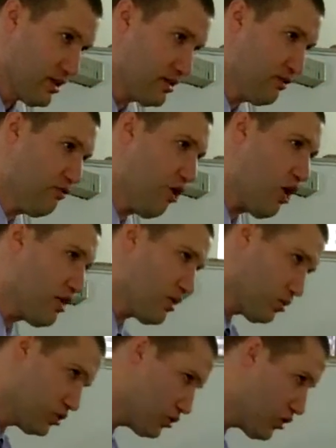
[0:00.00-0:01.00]
that the
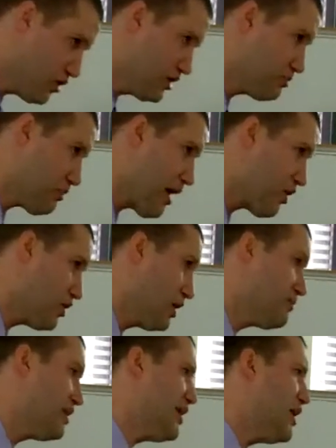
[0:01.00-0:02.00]
Father would turn his back on
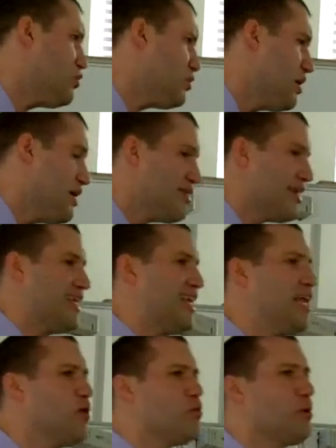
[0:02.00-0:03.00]
him, that he would
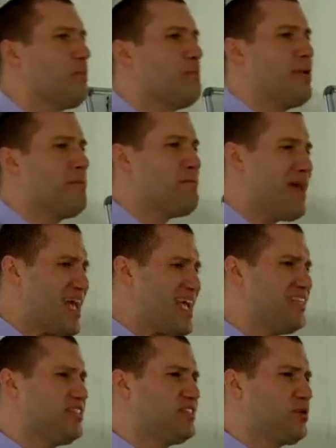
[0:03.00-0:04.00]
be
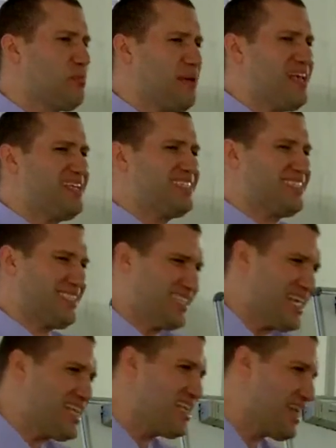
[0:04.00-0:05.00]
made to be
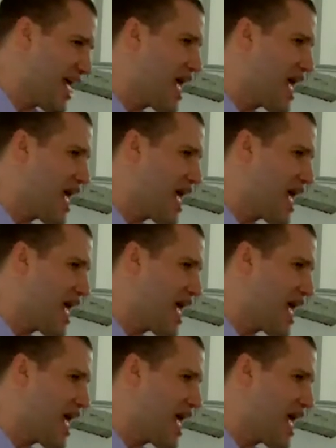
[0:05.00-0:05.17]
sin